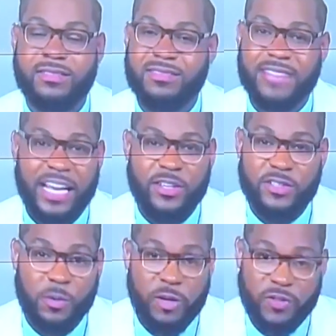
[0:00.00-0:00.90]
Thank you so
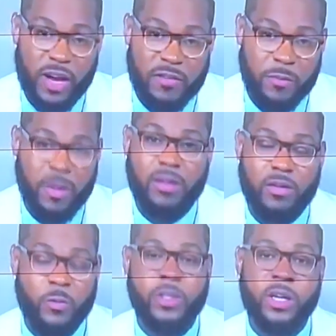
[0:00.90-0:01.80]
much for having me.
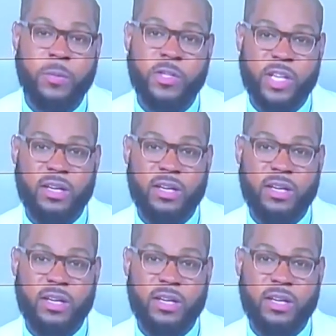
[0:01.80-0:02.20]
Really appreciate it.